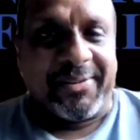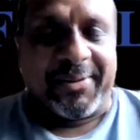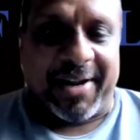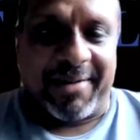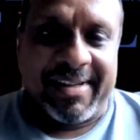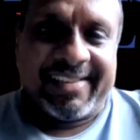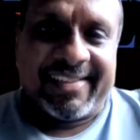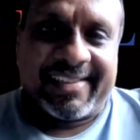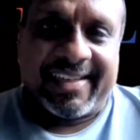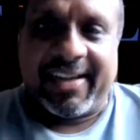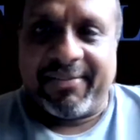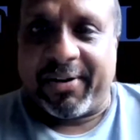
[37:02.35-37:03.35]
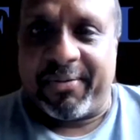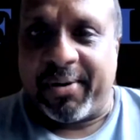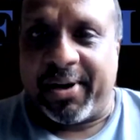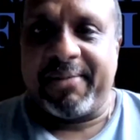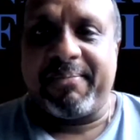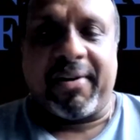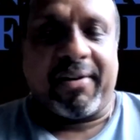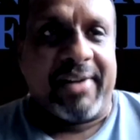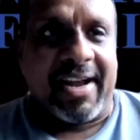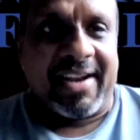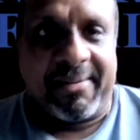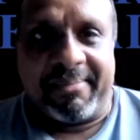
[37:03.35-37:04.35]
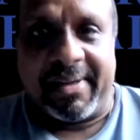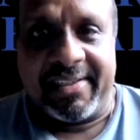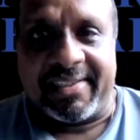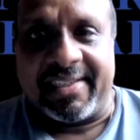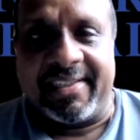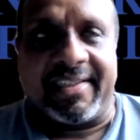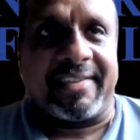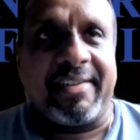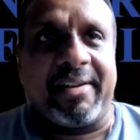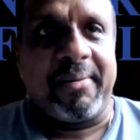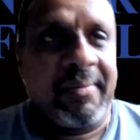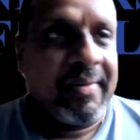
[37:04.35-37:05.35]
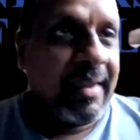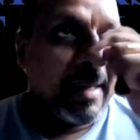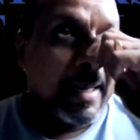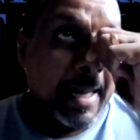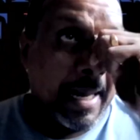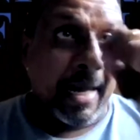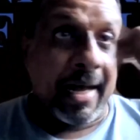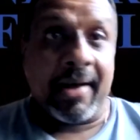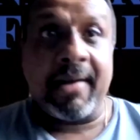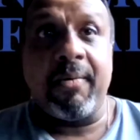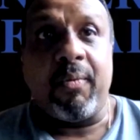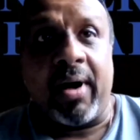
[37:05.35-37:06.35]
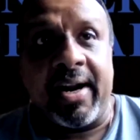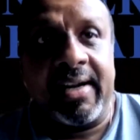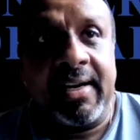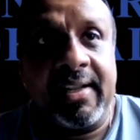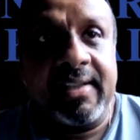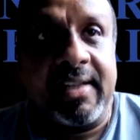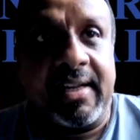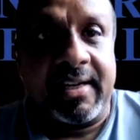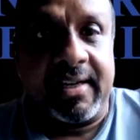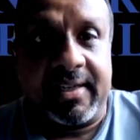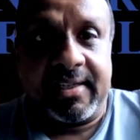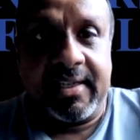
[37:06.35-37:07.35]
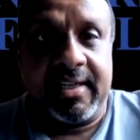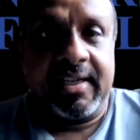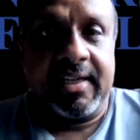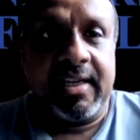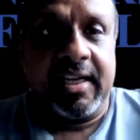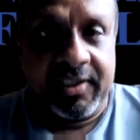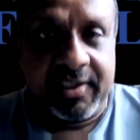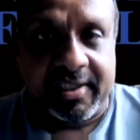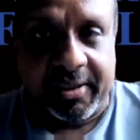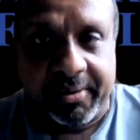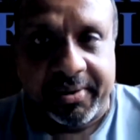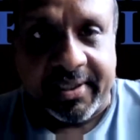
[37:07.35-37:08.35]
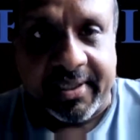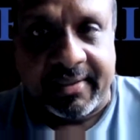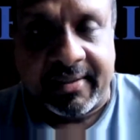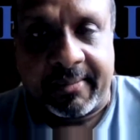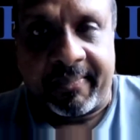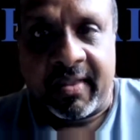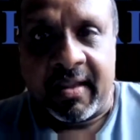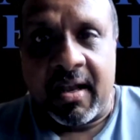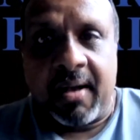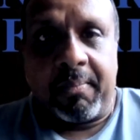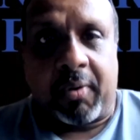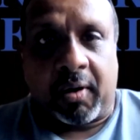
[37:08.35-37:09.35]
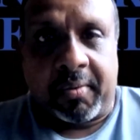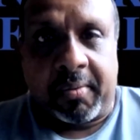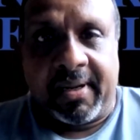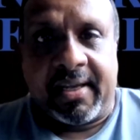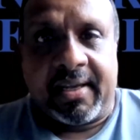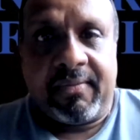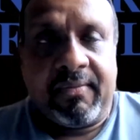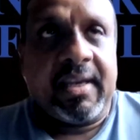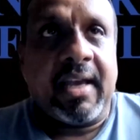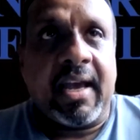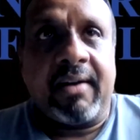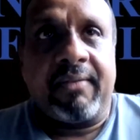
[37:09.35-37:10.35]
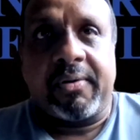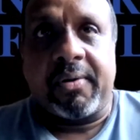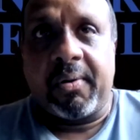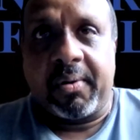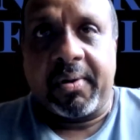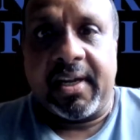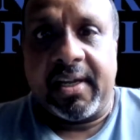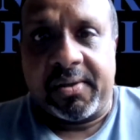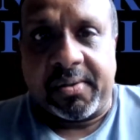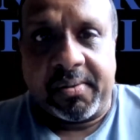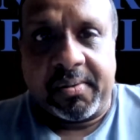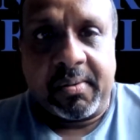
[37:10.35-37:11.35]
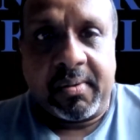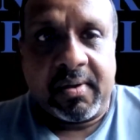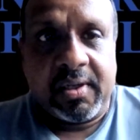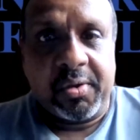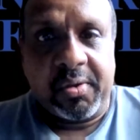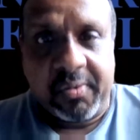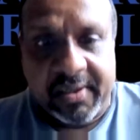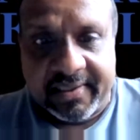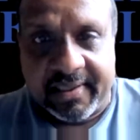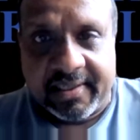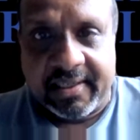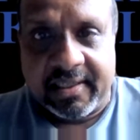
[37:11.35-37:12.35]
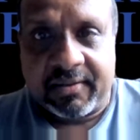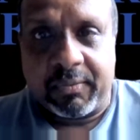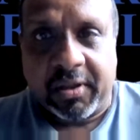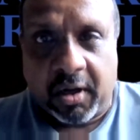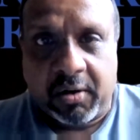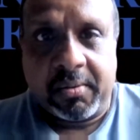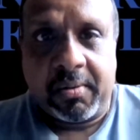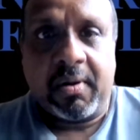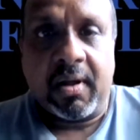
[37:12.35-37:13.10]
2 comments from what Prof. Callum mentioned just now. One, the institutions, probably we have to look into universities without